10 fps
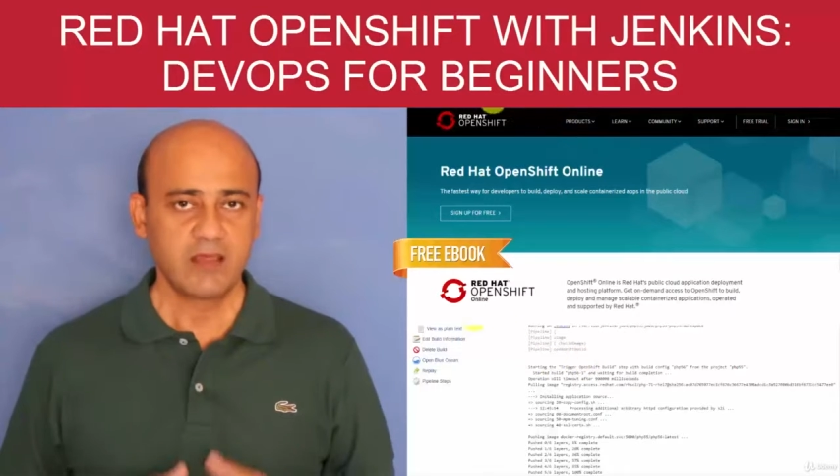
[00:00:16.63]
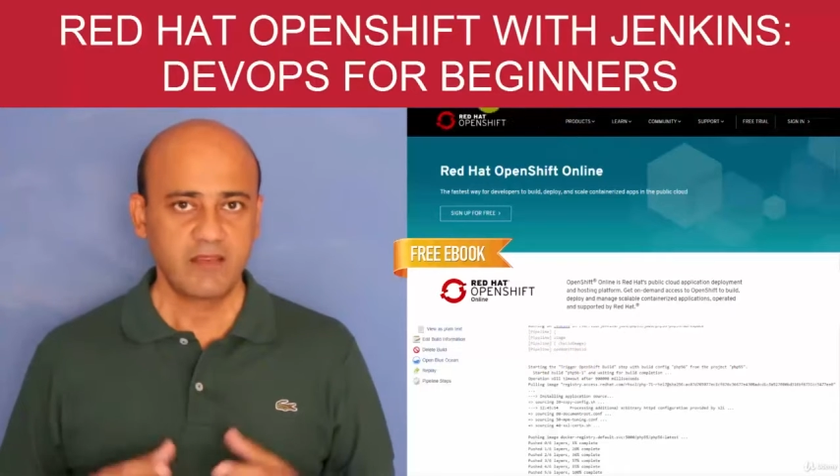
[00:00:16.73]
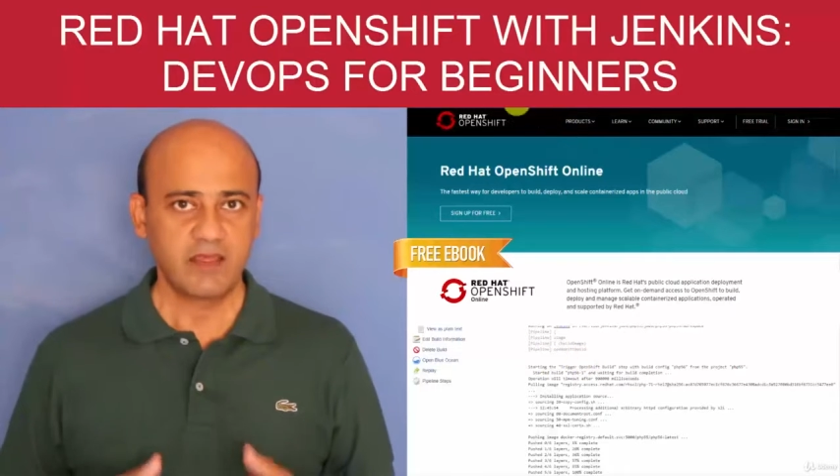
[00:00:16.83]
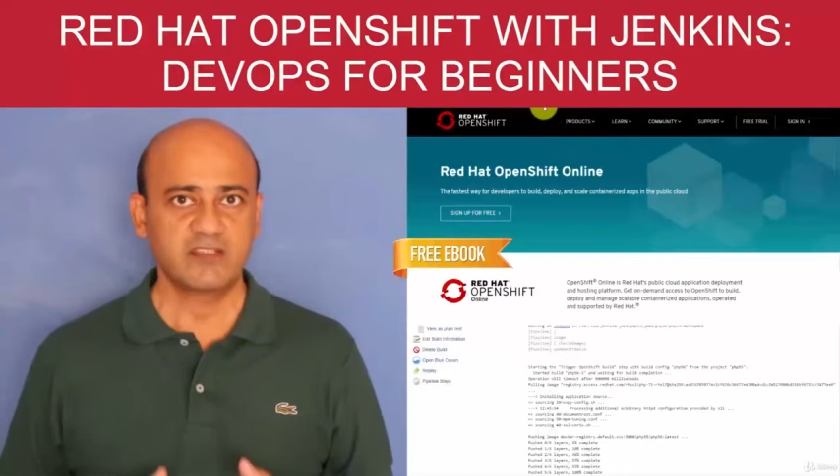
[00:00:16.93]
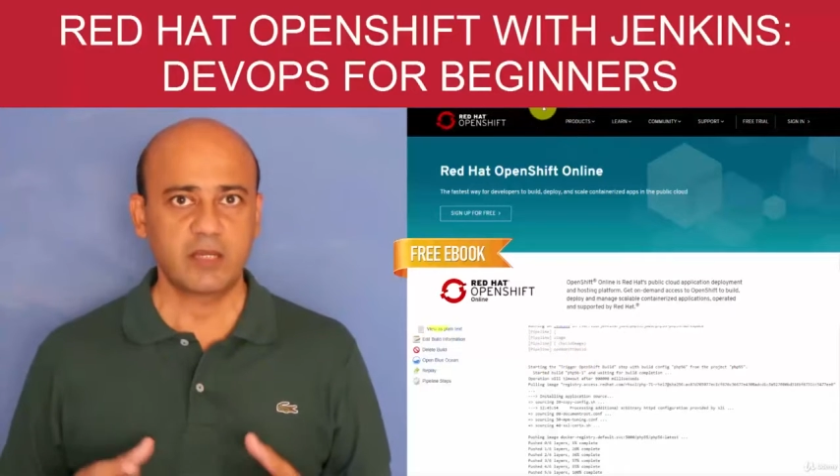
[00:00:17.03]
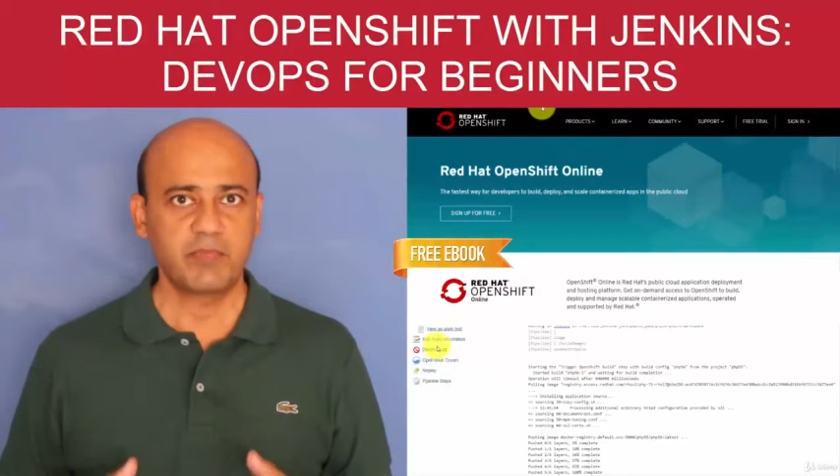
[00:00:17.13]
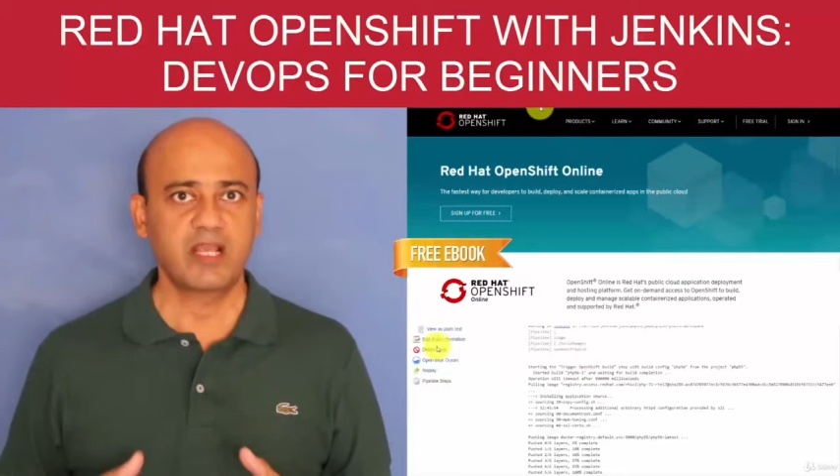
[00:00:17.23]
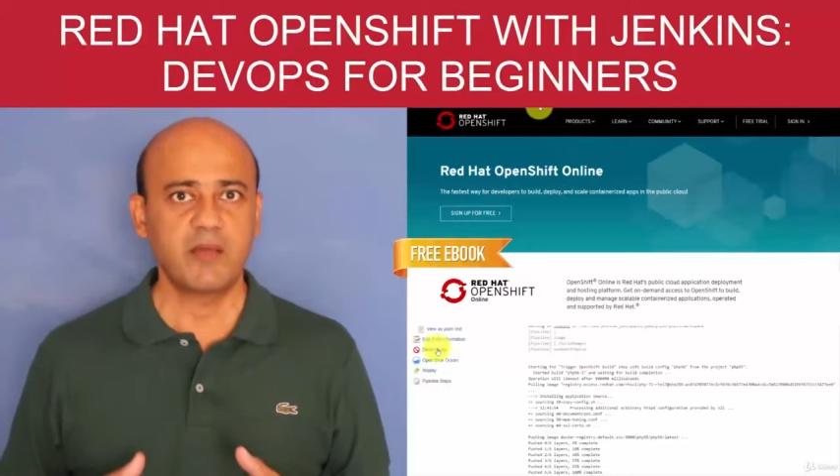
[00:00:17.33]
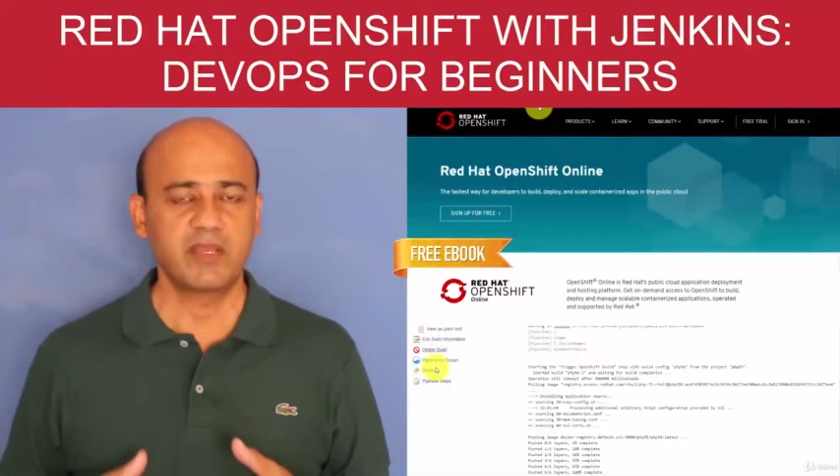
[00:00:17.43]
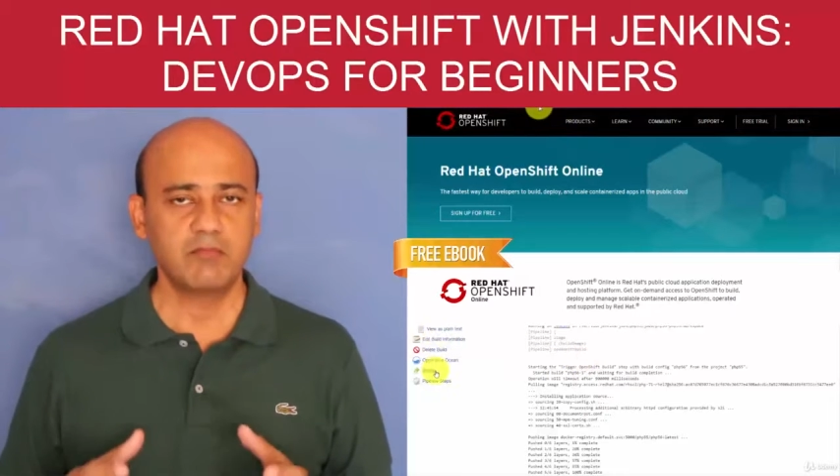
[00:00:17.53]
things are
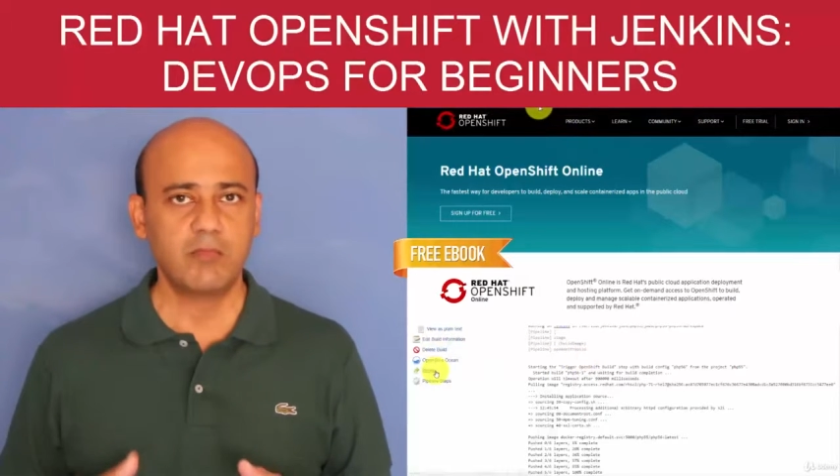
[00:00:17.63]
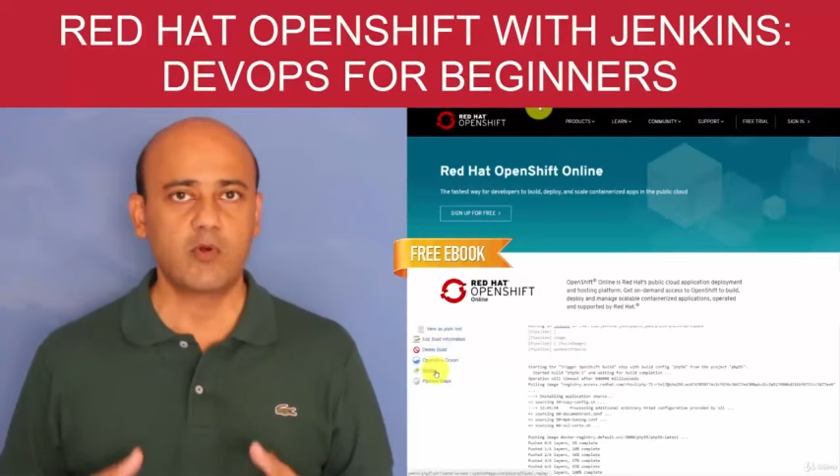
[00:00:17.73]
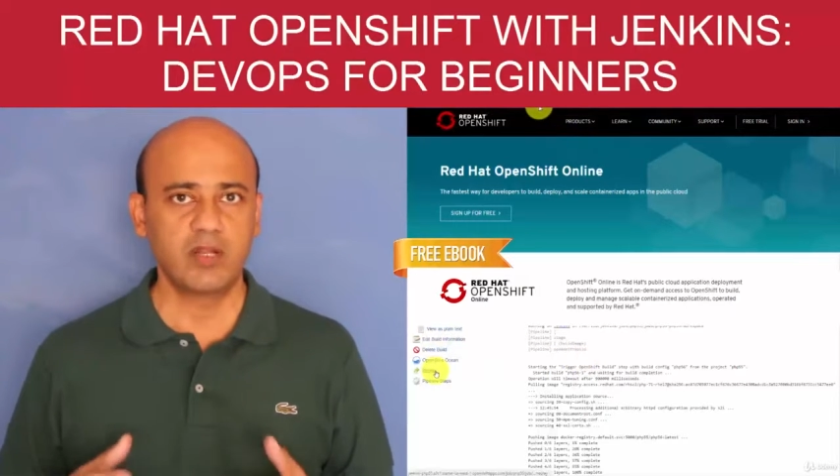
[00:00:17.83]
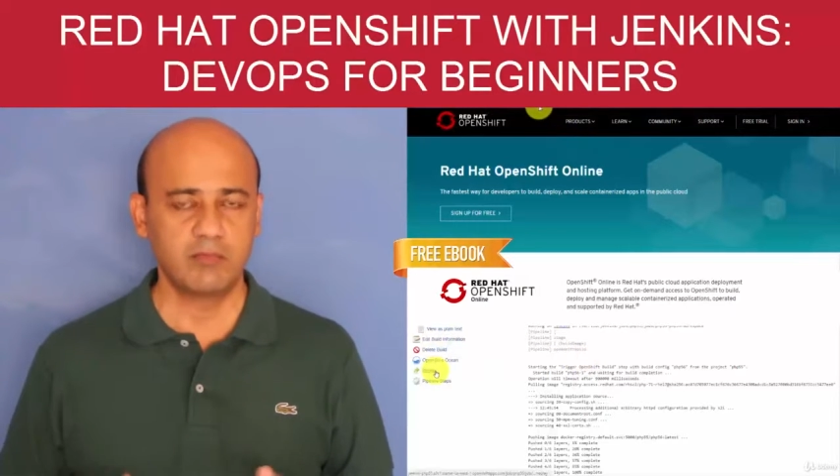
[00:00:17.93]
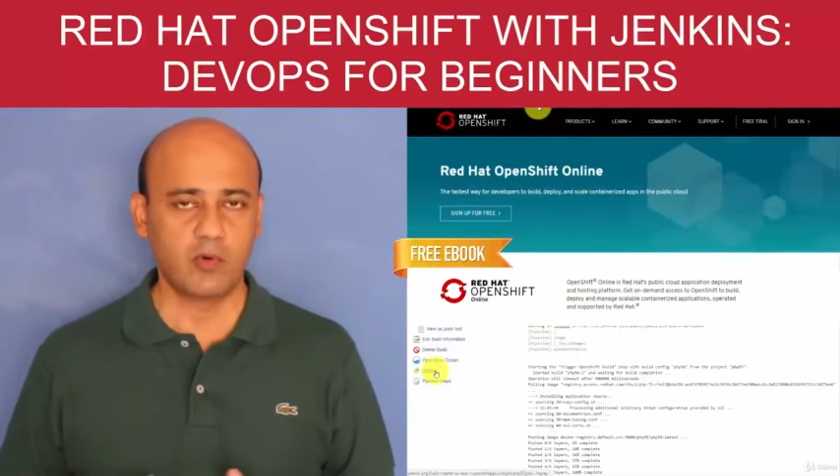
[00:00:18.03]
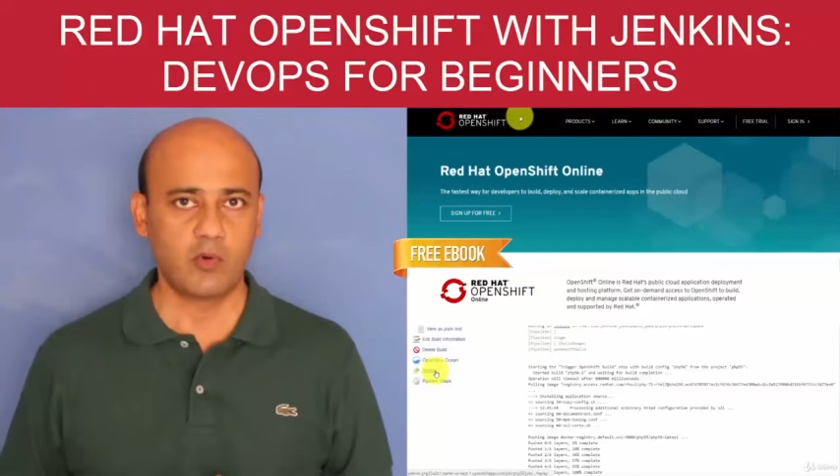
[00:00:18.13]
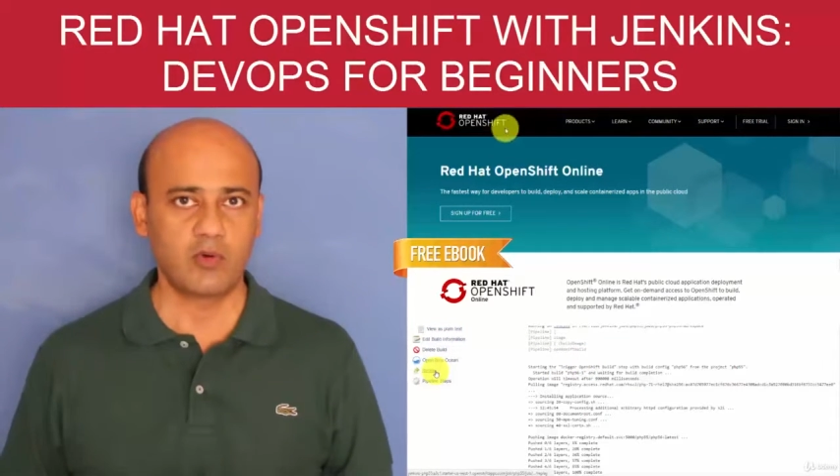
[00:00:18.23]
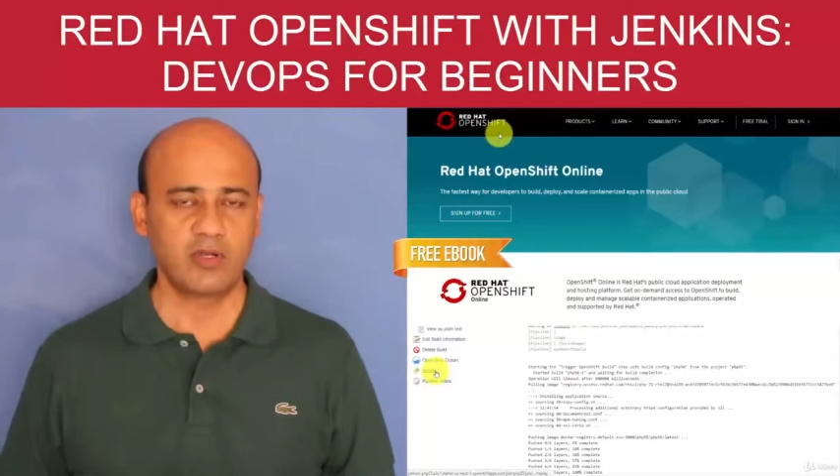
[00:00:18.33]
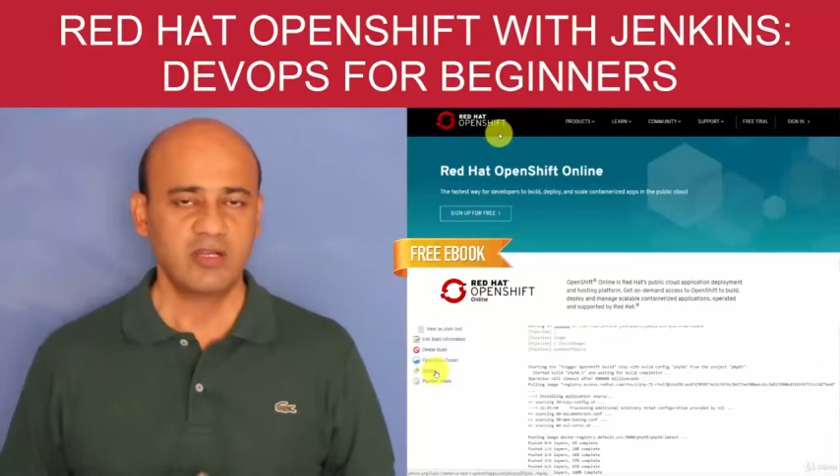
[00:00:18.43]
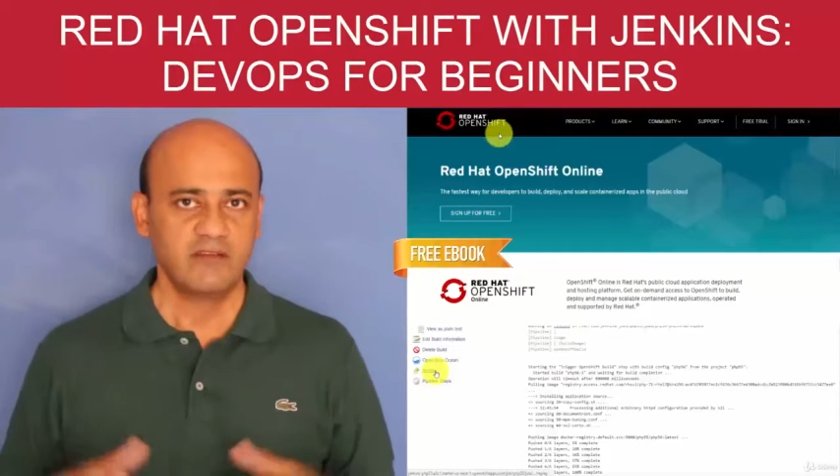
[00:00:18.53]
becoming more and
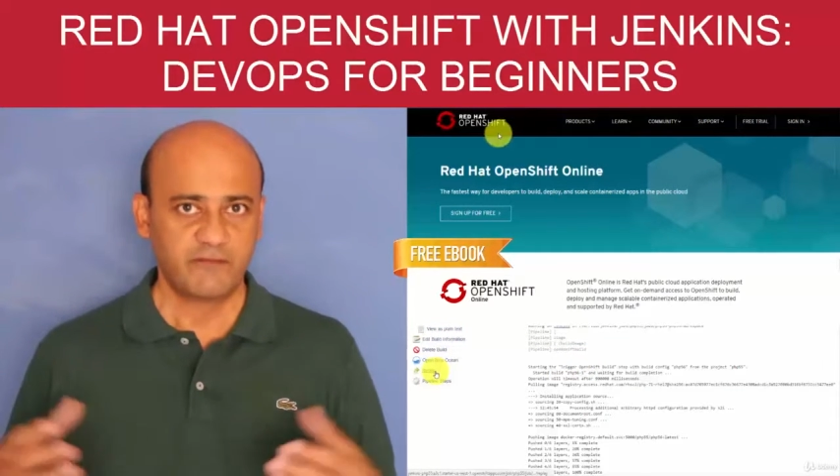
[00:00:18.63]
more